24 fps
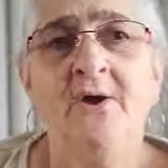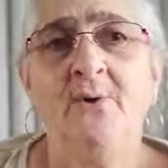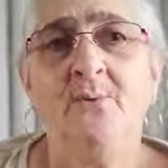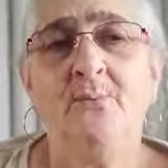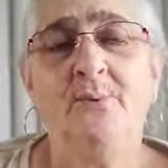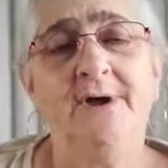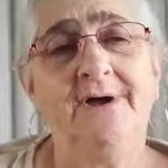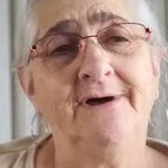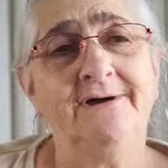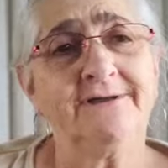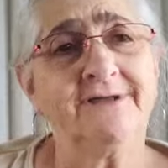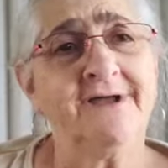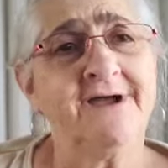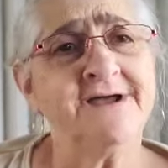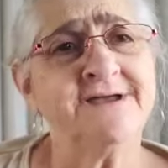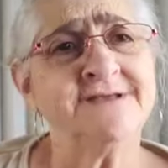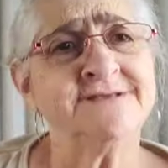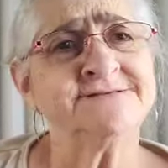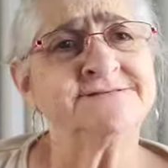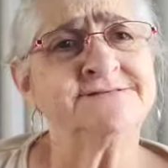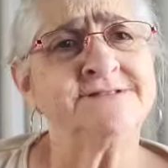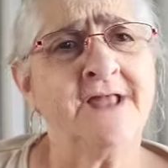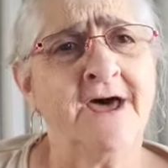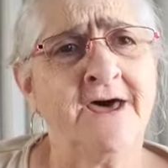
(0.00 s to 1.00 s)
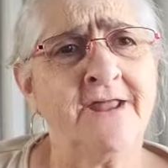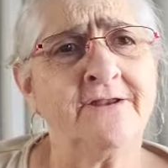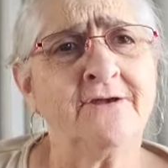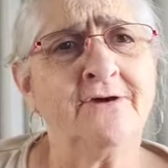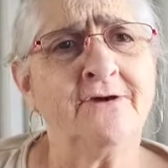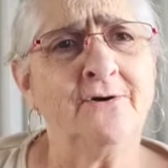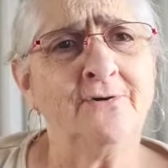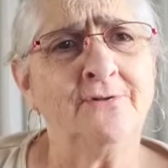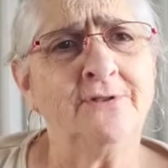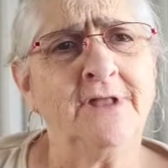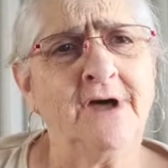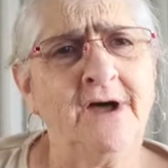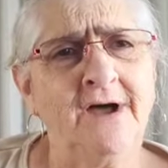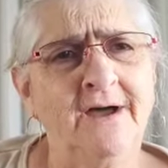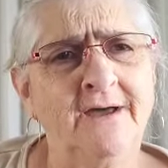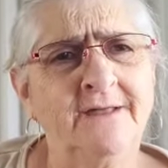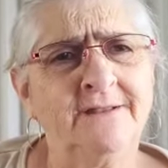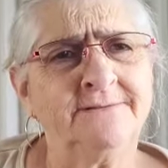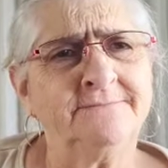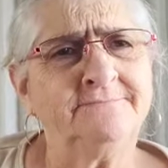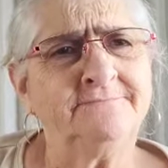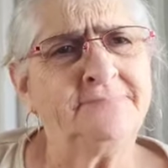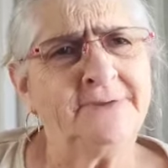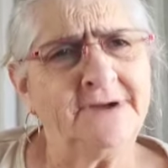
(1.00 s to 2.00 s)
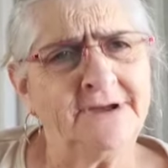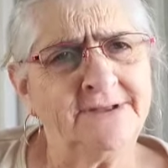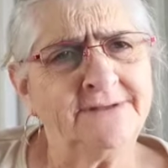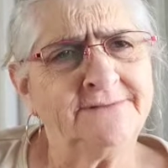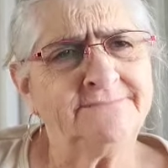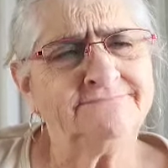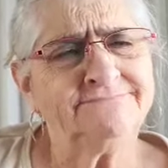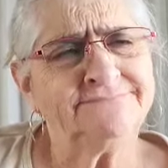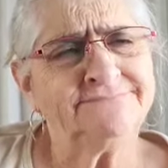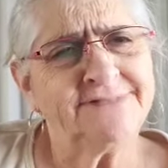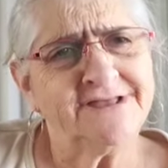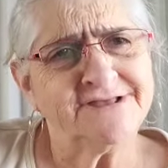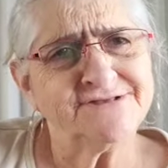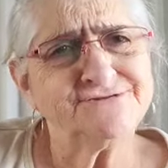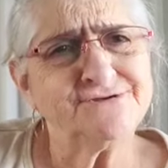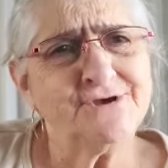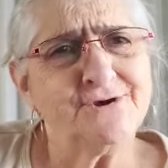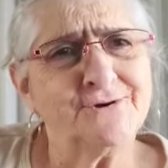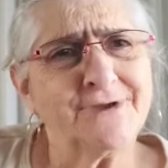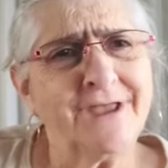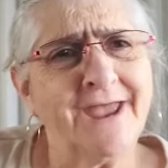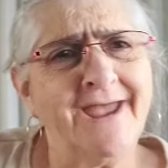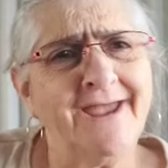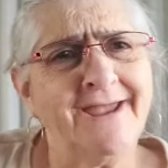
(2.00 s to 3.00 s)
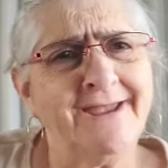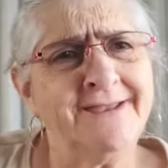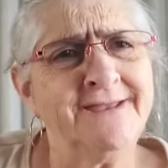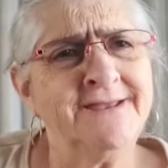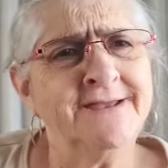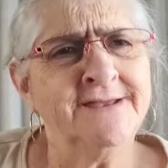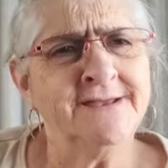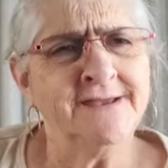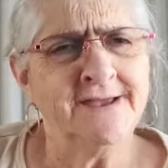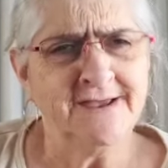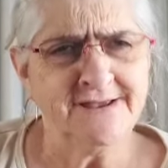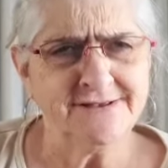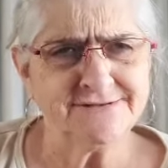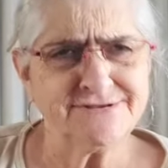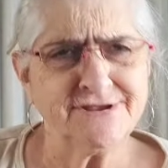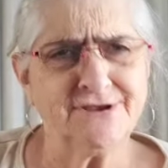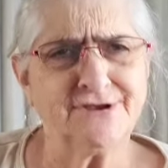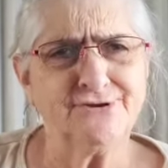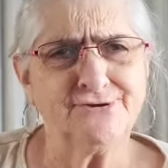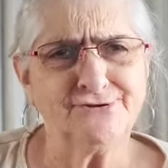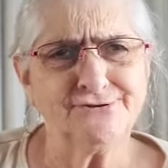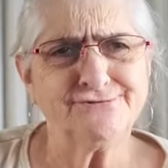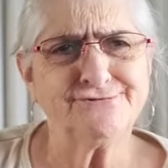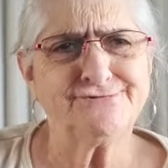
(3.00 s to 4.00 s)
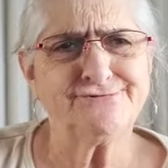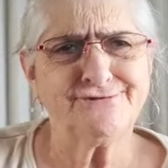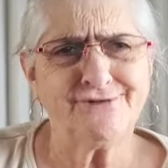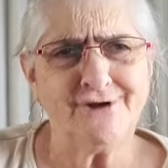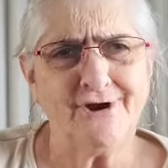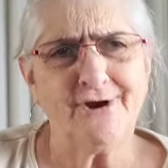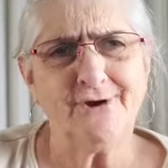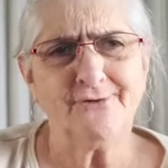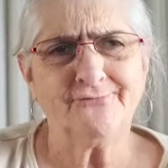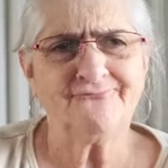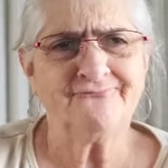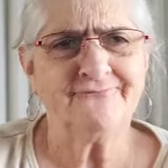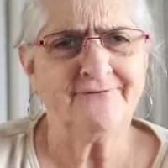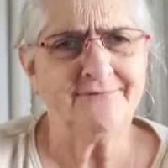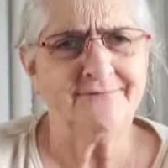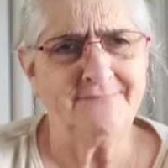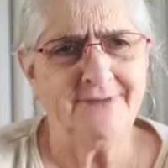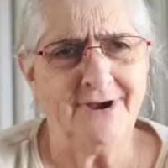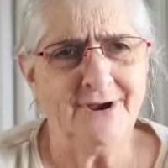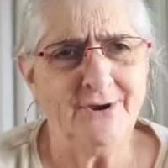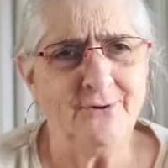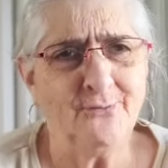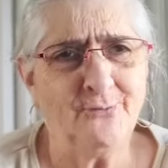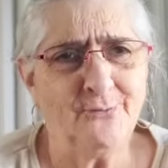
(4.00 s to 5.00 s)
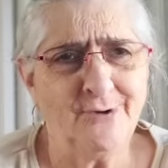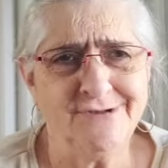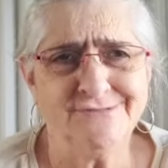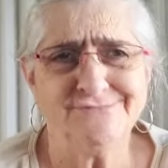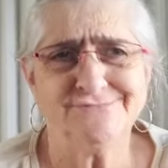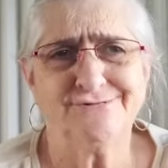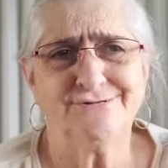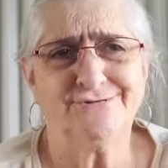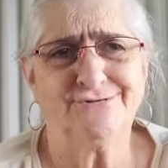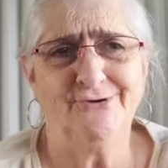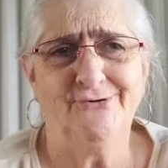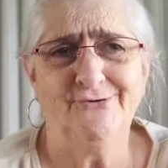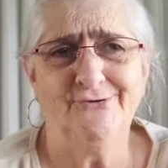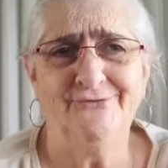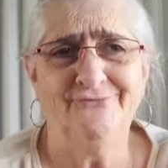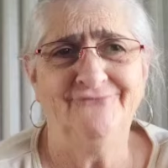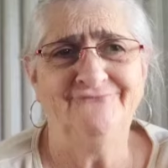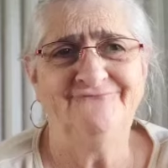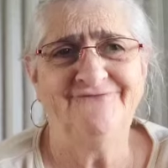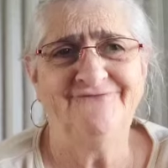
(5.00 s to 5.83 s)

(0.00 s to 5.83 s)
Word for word: Well, guys, not a whole lot, but that's okay. It's a good start for my what sold